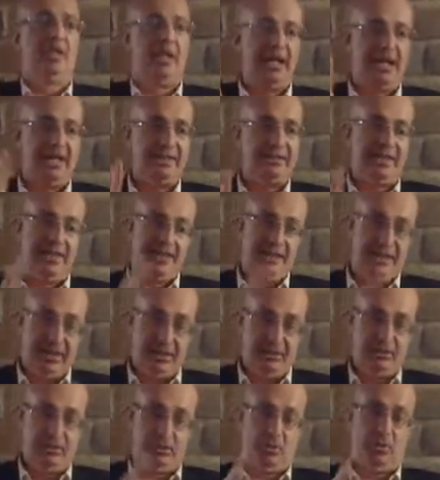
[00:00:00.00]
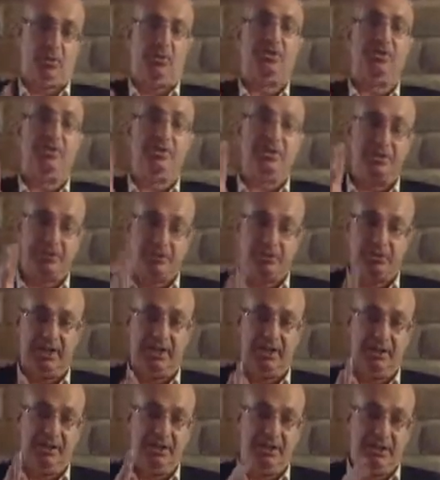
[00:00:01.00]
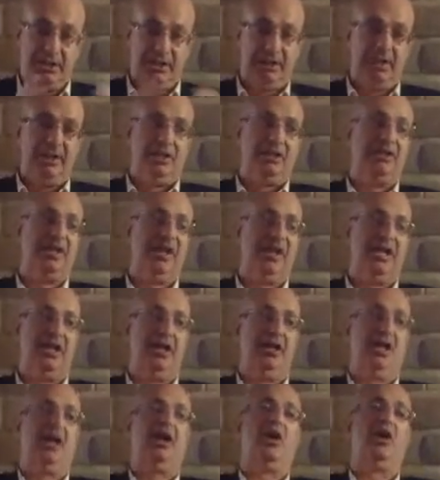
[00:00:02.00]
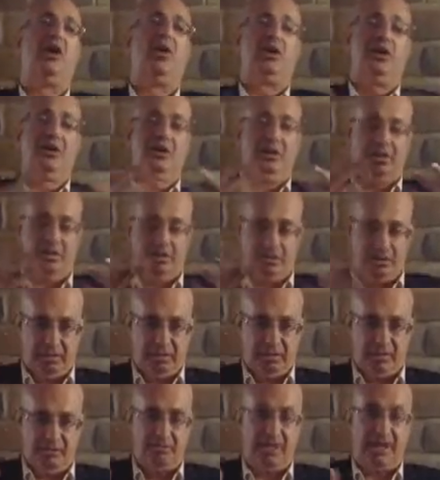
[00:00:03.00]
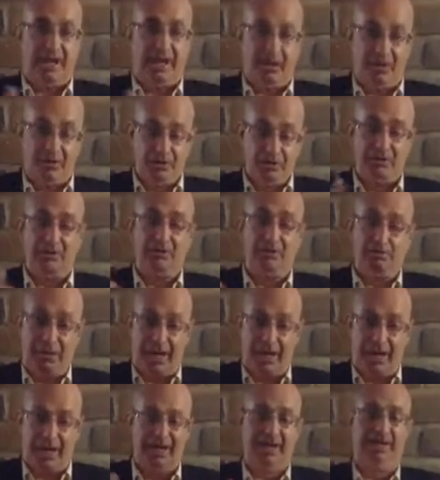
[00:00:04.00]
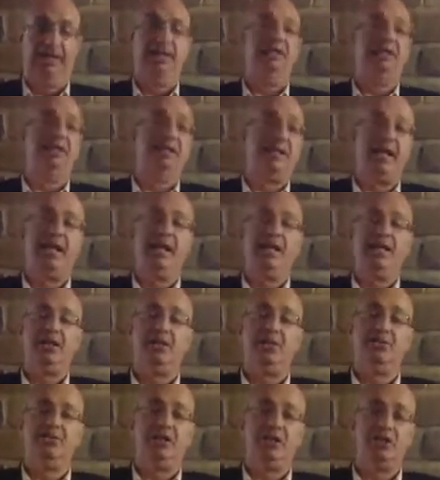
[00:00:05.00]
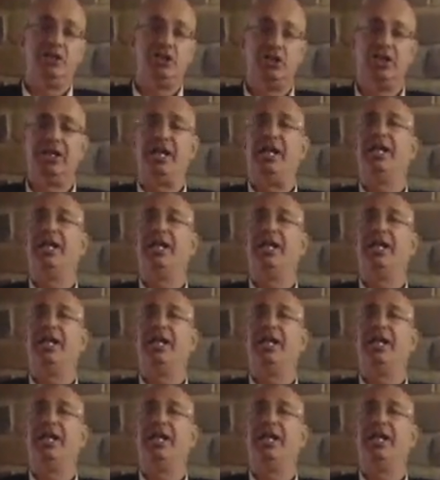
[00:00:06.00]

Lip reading: As I know the court in Israel, they are bound by the Hague Convention,